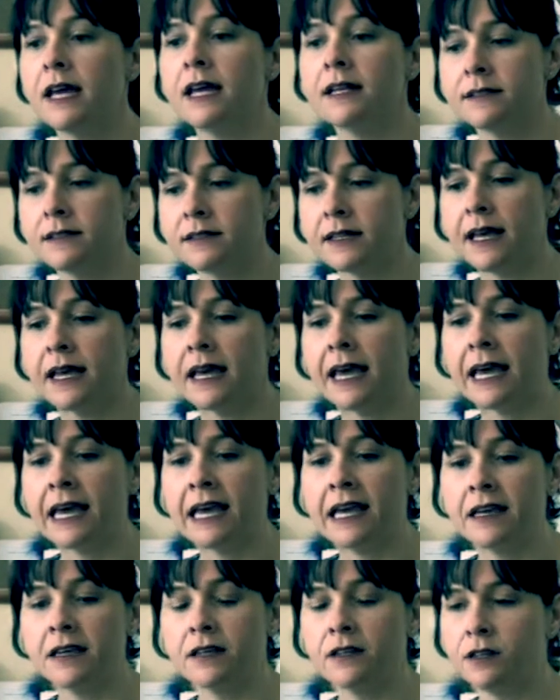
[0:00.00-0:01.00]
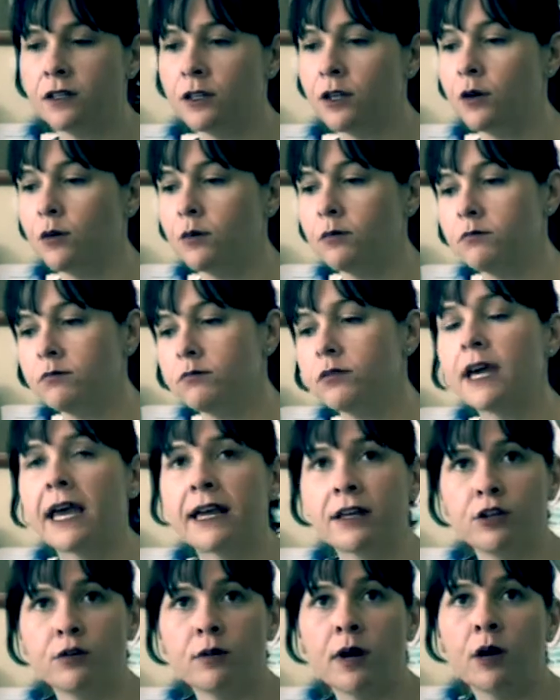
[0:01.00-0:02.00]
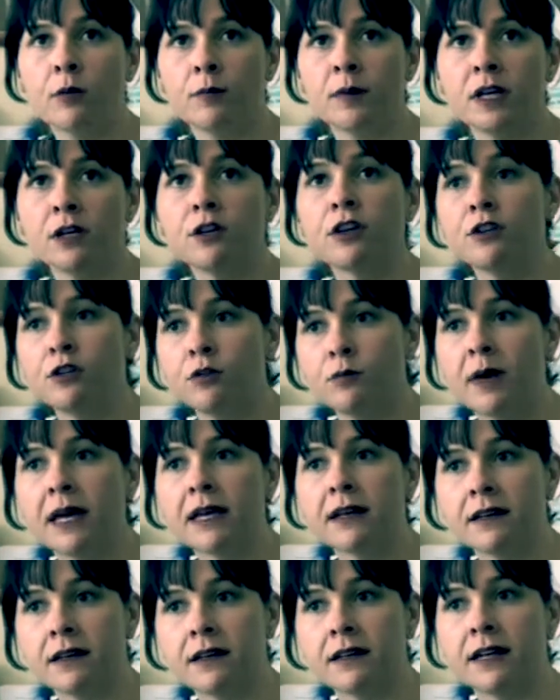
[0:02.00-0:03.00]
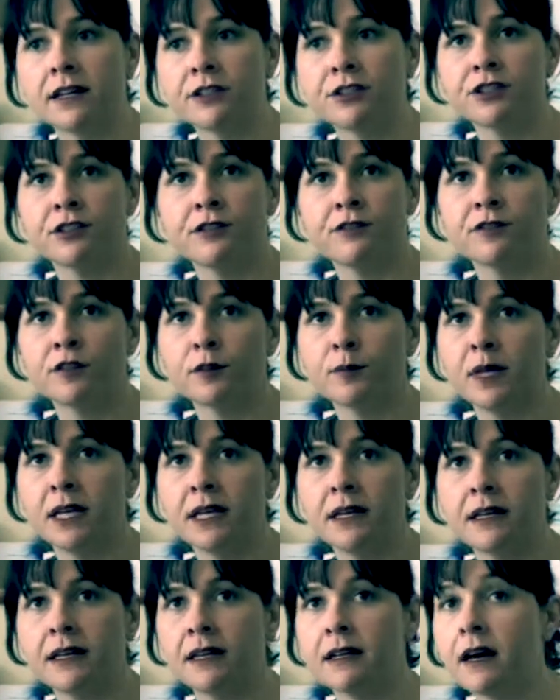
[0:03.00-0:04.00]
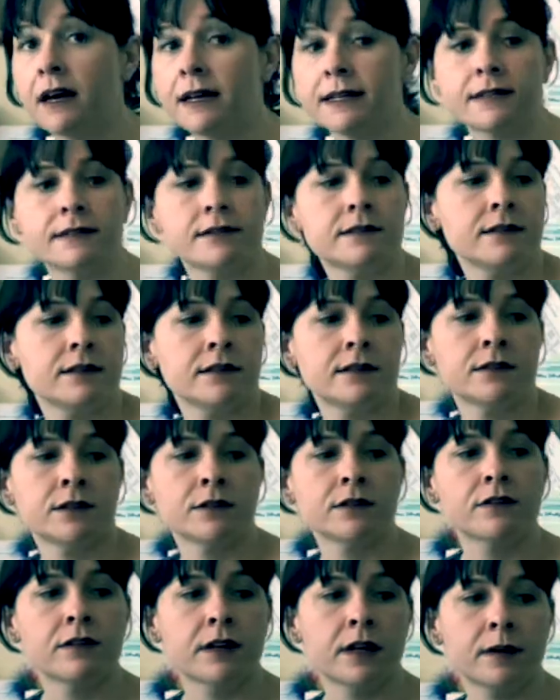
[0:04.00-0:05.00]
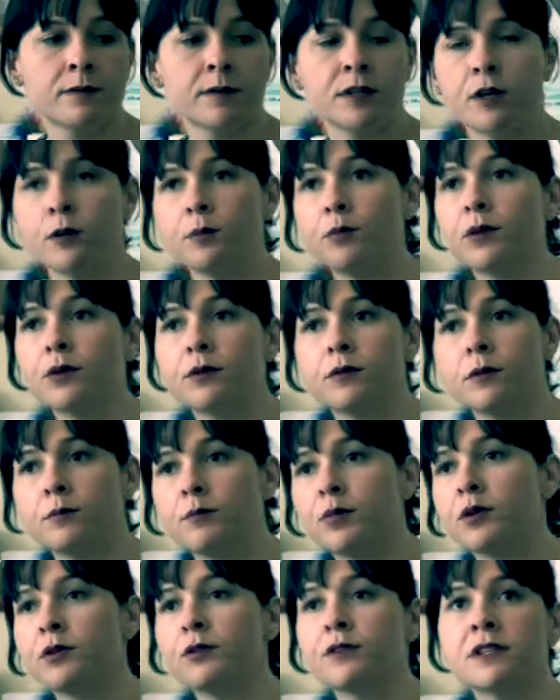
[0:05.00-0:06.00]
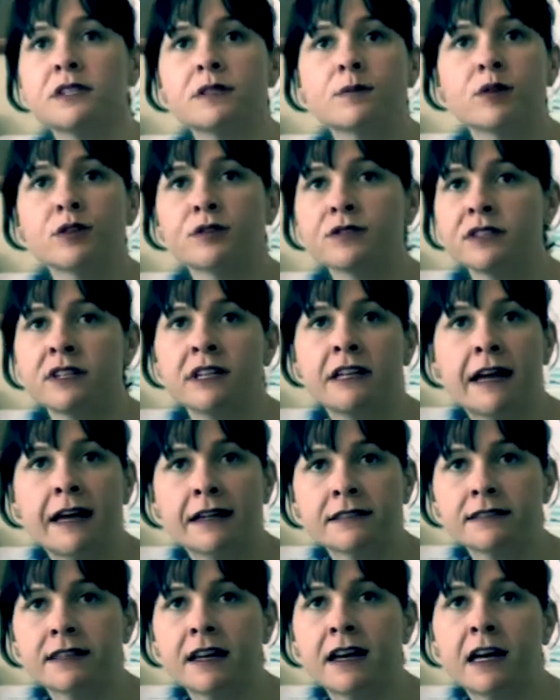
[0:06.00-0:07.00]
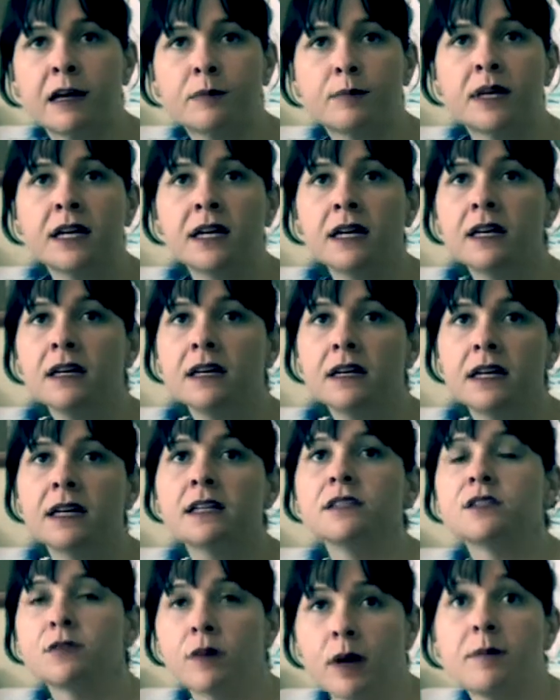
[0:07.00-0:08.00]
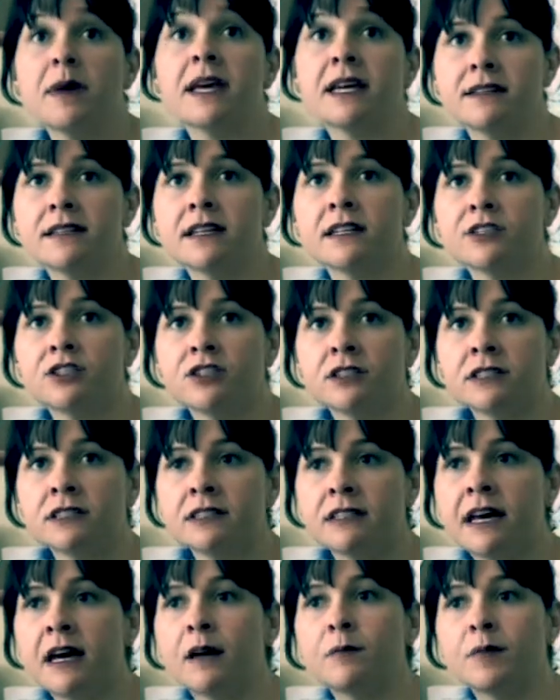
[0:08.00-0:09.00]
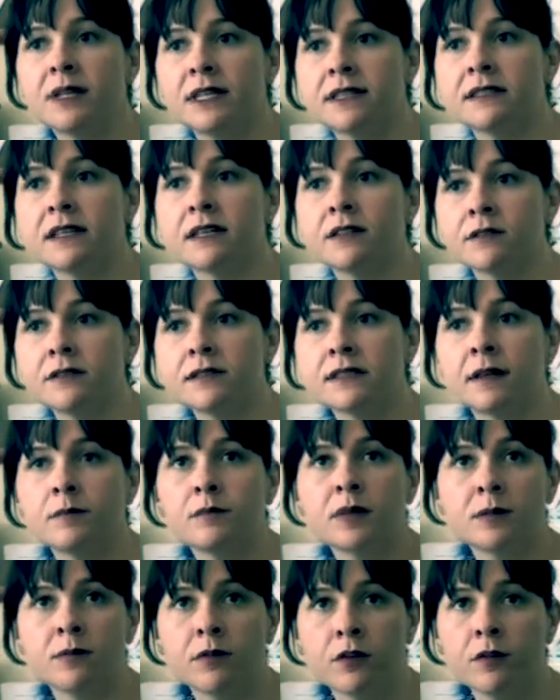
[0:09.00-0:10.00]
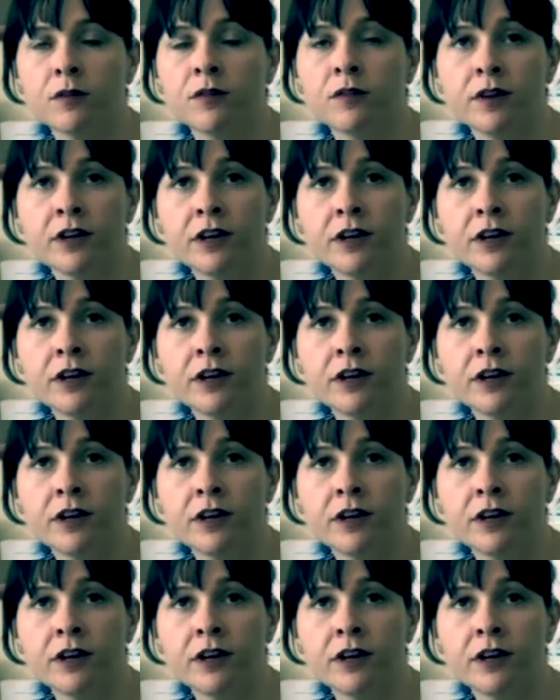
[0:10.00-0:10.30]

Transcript: and say, hey, you know, can you help me? Can you make a connection for me? And I get C Ds all the time, you know, per, per this person at ASCAP. And so I pay attention to that because they don't send people over